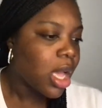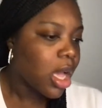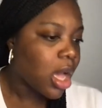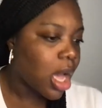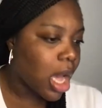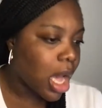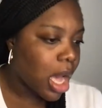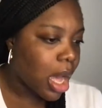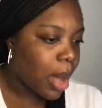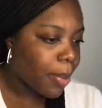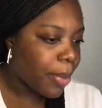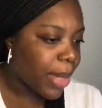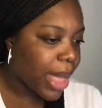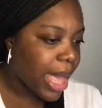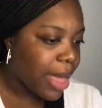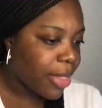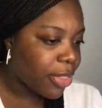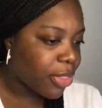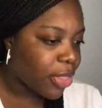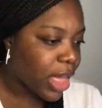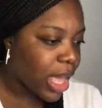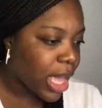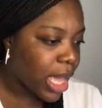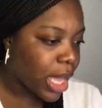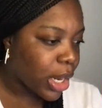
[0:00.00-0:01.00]

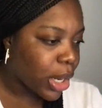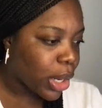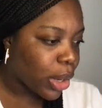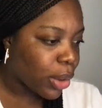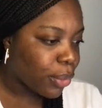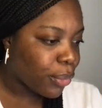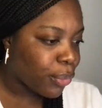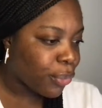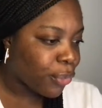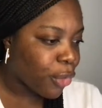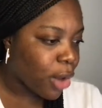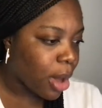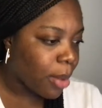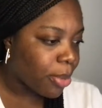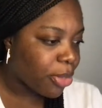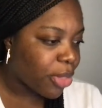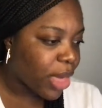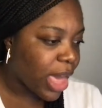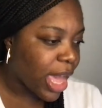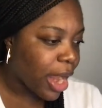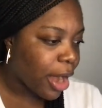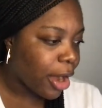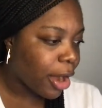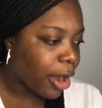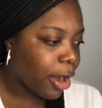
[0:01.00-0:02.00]
And then from
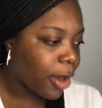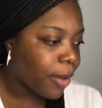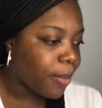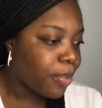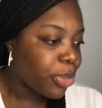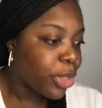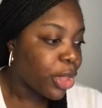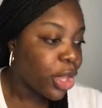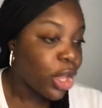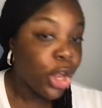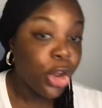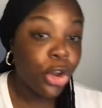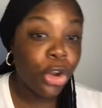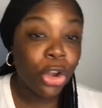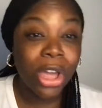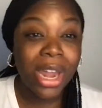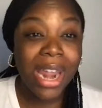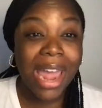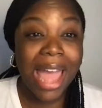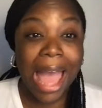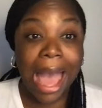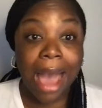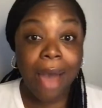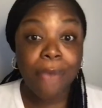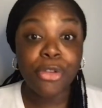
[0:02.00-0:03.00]
there, you're going
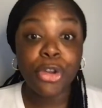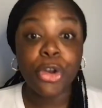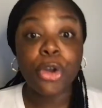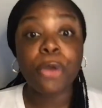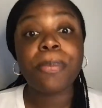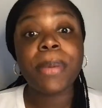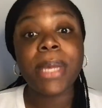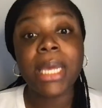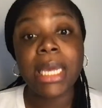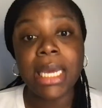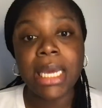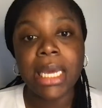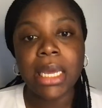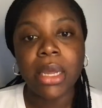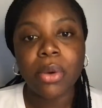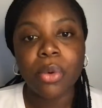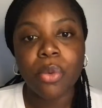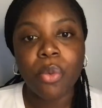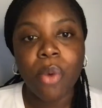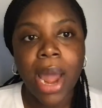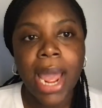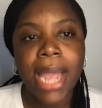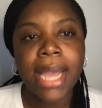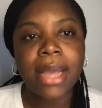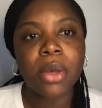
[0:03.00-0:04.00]
to have your P,
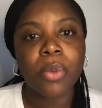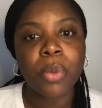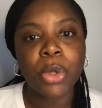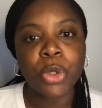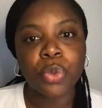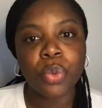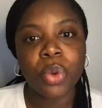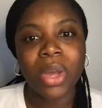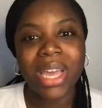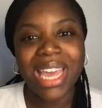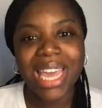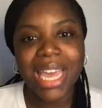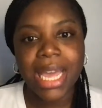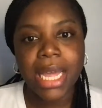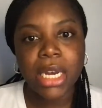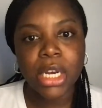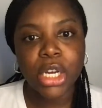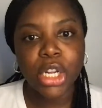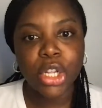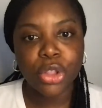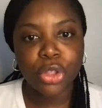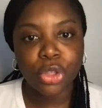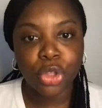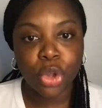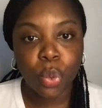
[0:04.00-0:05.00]
right? Which will
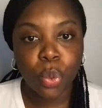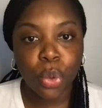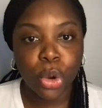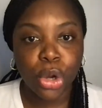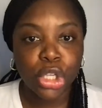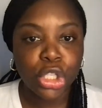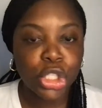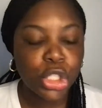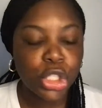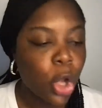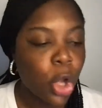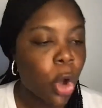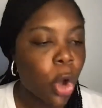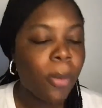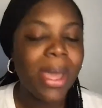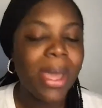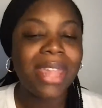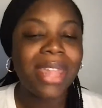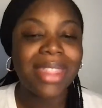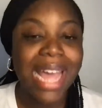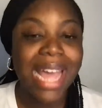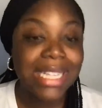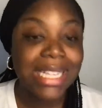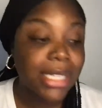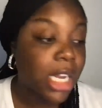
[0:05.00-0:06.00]
end the word SOAP,
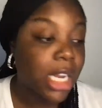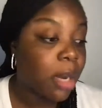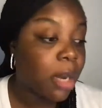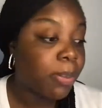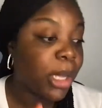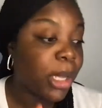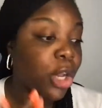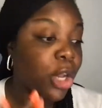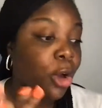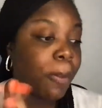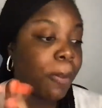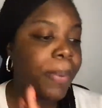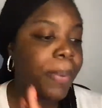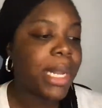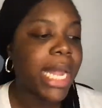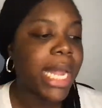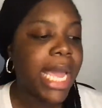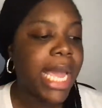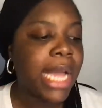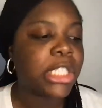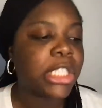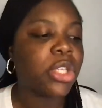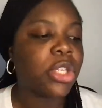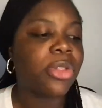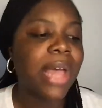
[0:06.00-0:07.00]
and that's going to be your
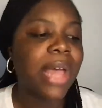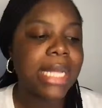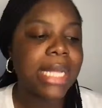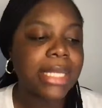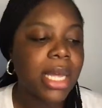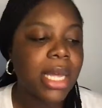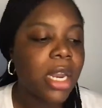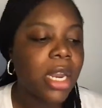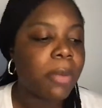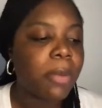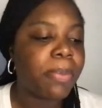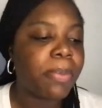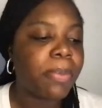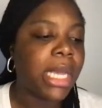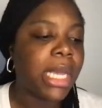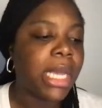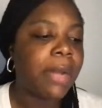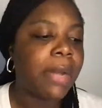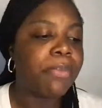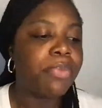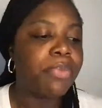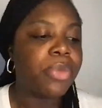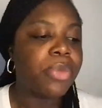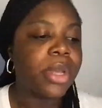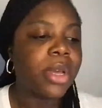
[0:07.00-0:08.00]
plan. So that's going to
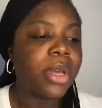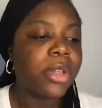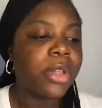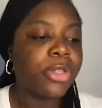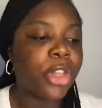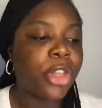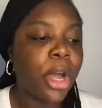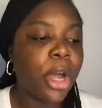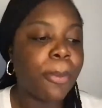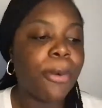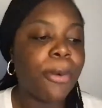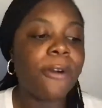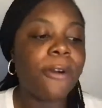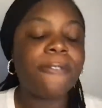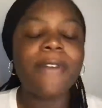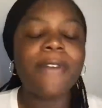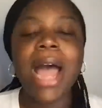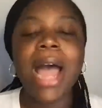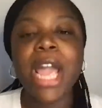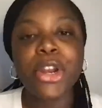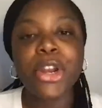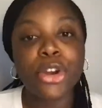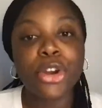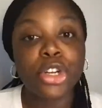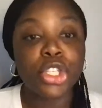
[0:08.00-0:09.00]
be the
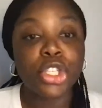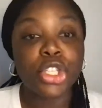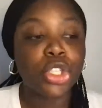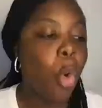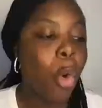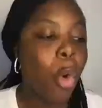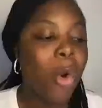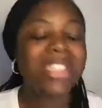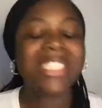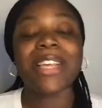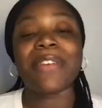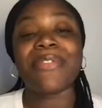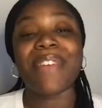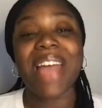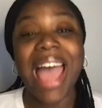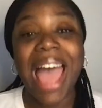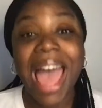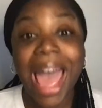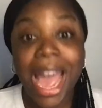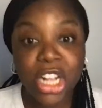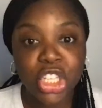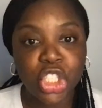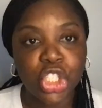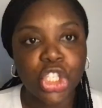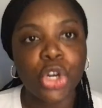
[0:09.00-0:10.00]
provider's course of
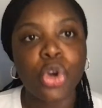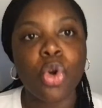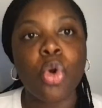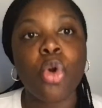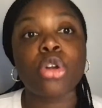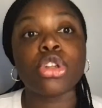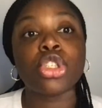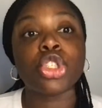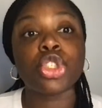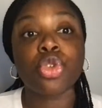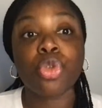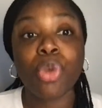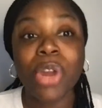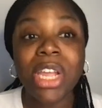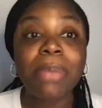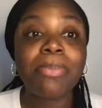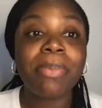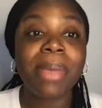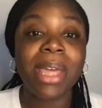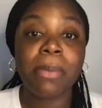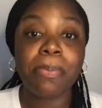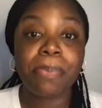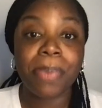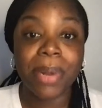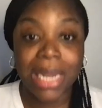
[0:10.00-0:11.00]
action or
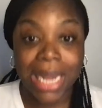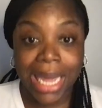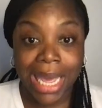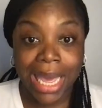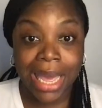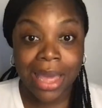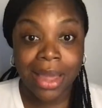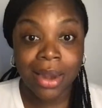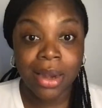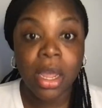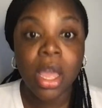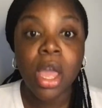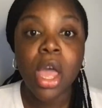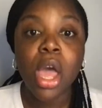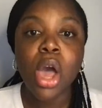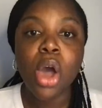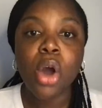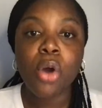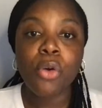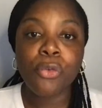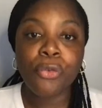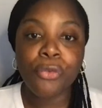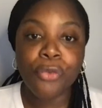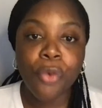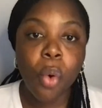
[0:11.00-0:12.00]
treatment plan
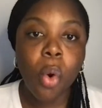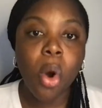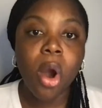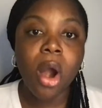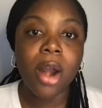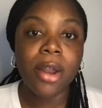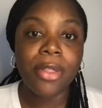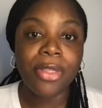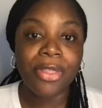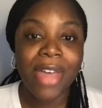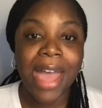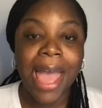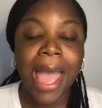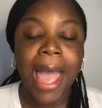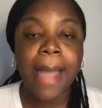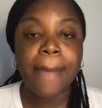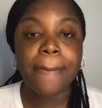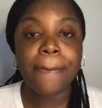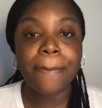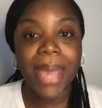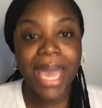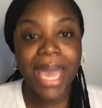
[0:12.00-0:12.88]
for that